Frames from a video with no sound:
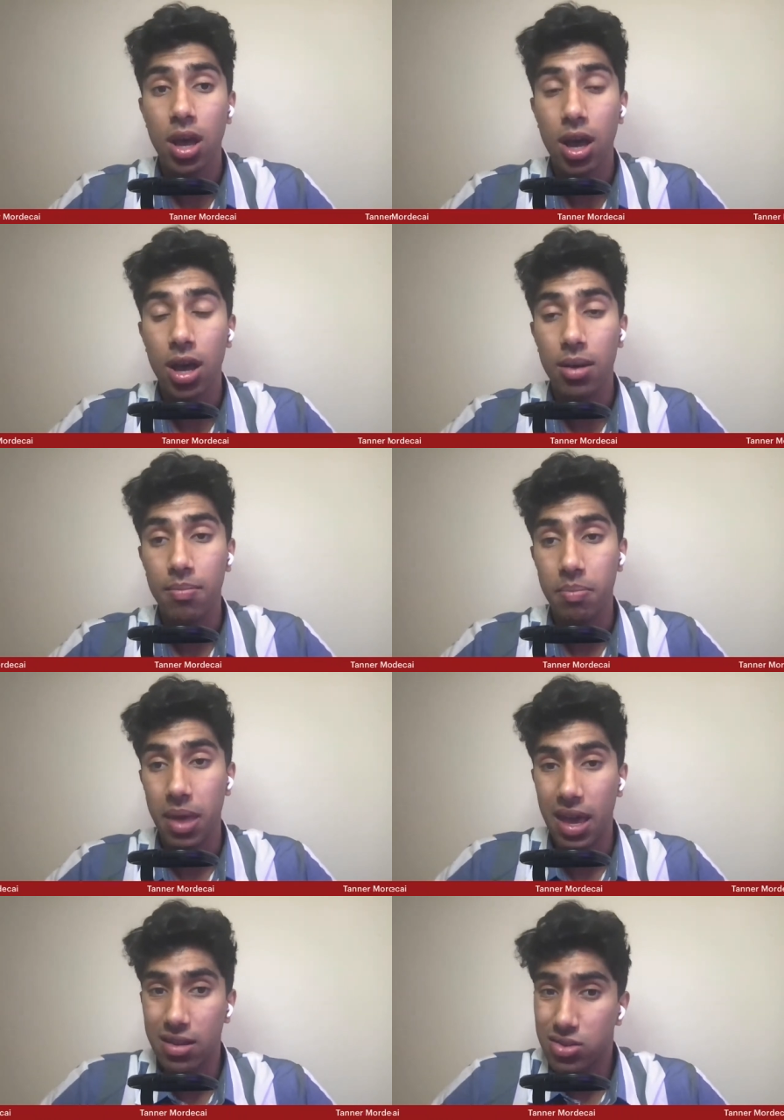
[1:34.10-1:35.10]

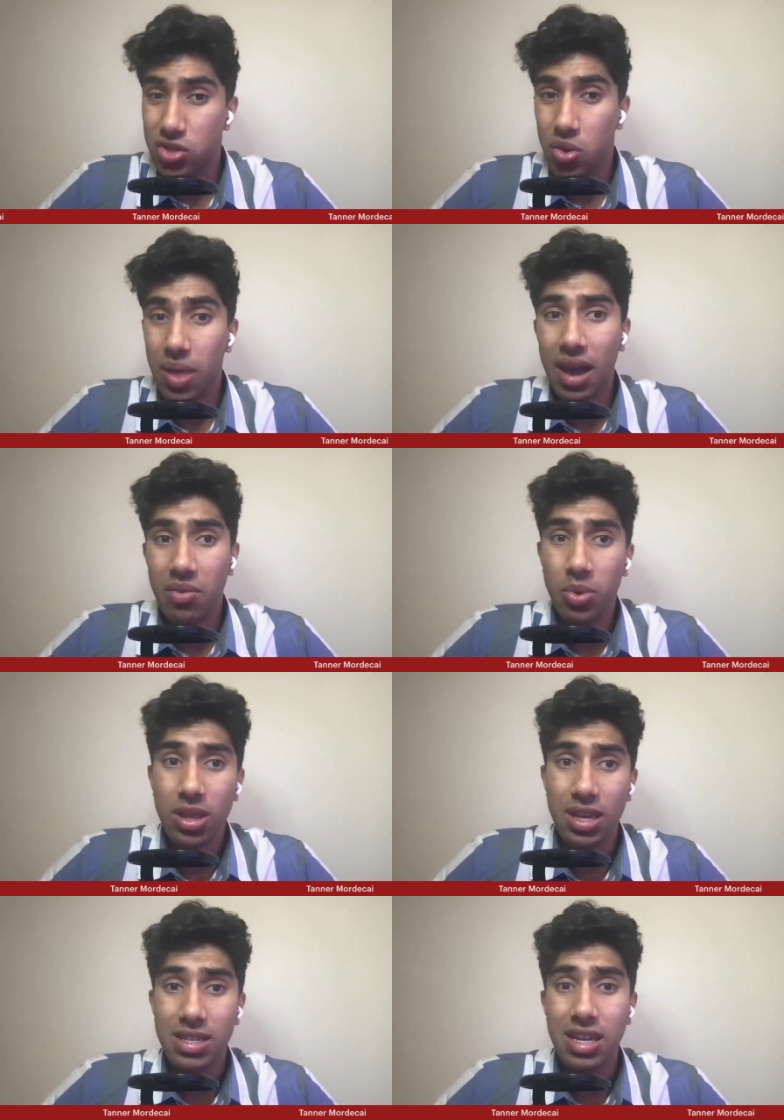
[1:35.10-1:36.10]
And so that
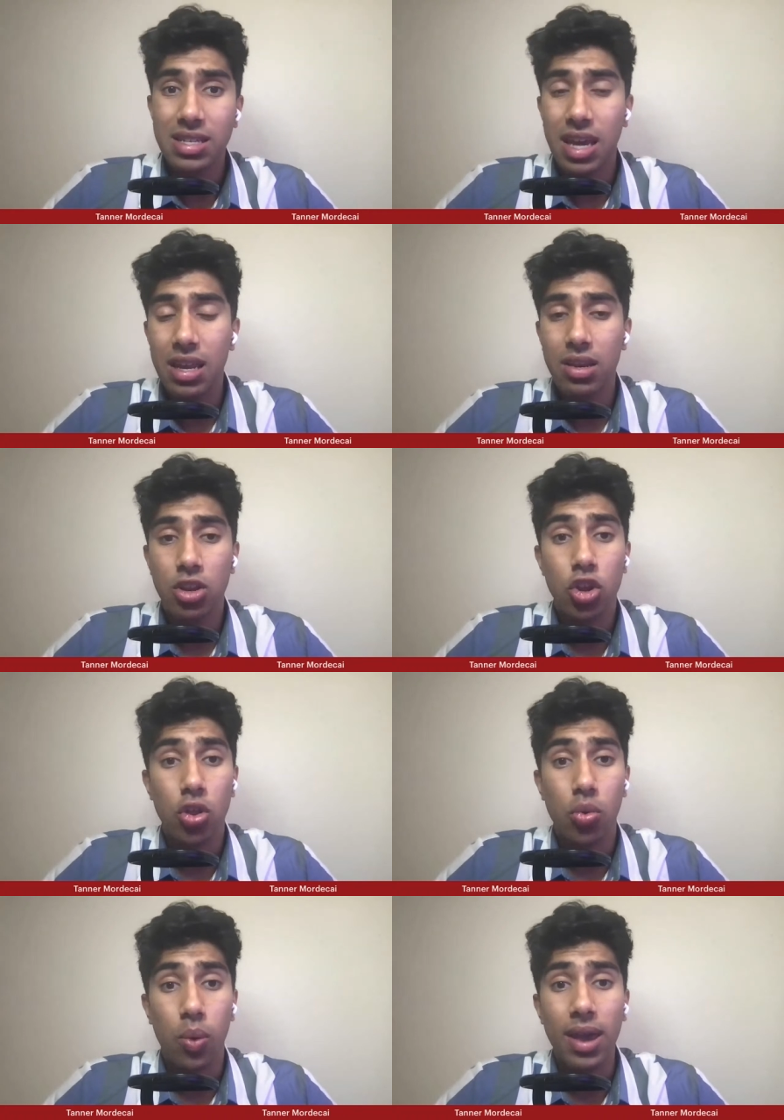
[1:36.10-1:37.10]
really dictated,
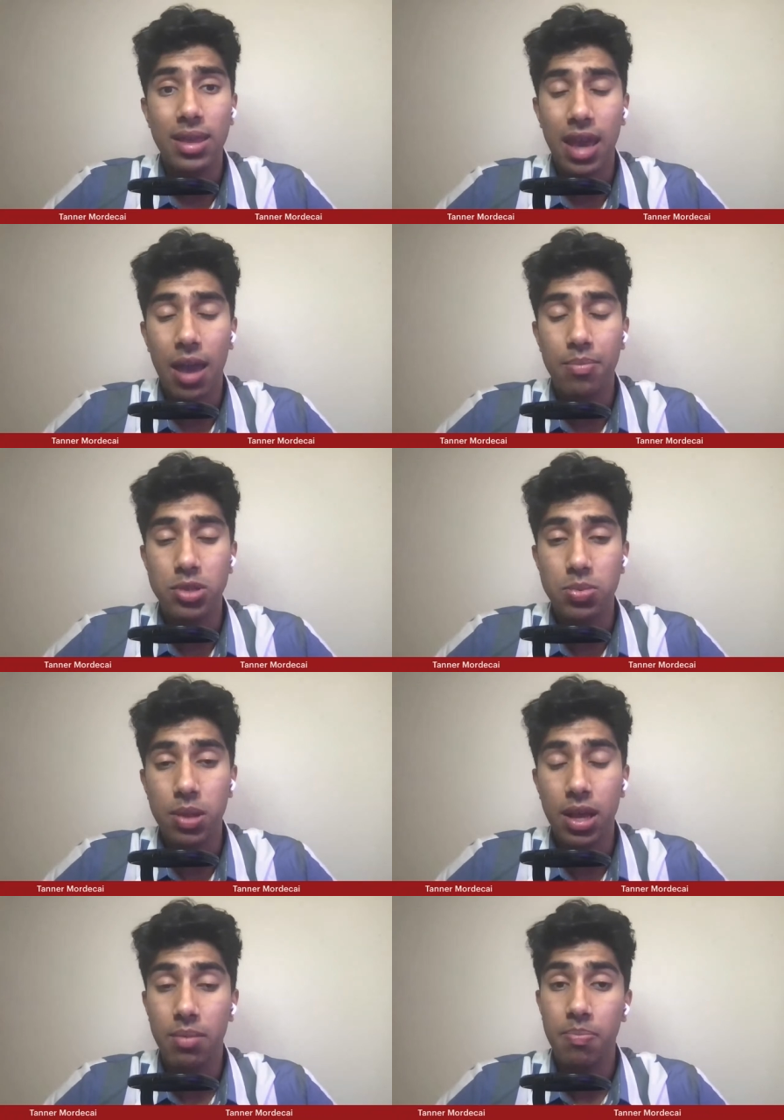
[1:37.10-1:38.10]
the way the game was
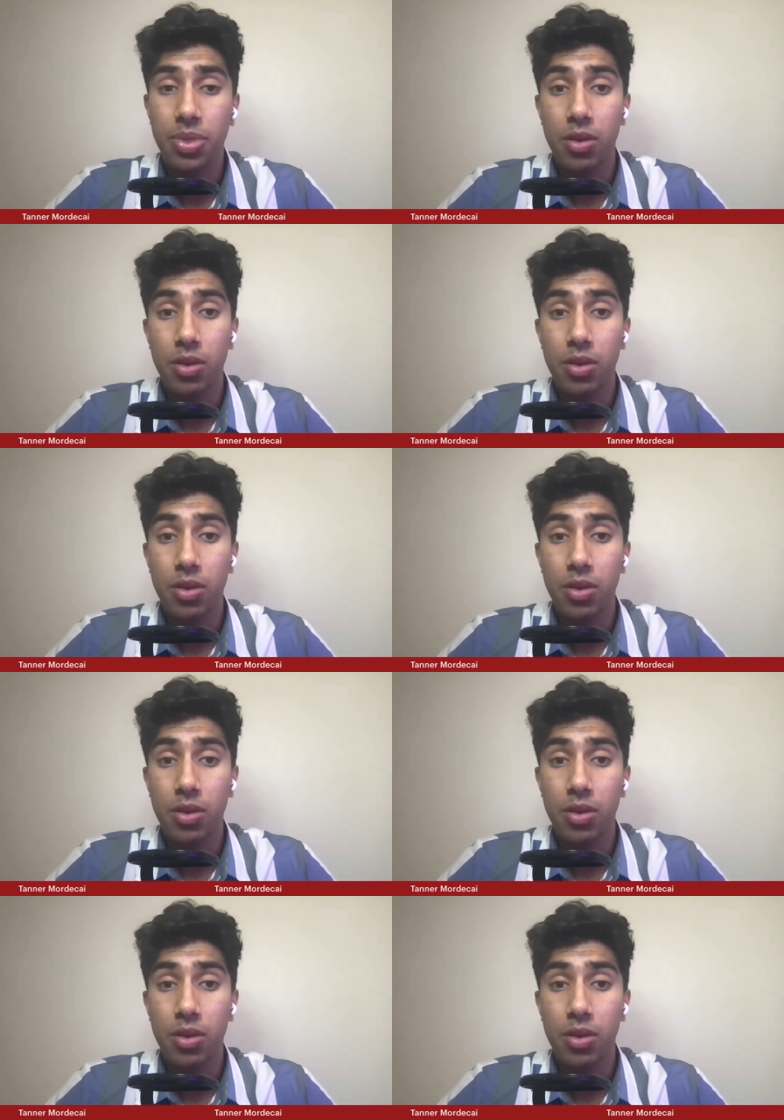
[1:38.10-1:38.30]
played.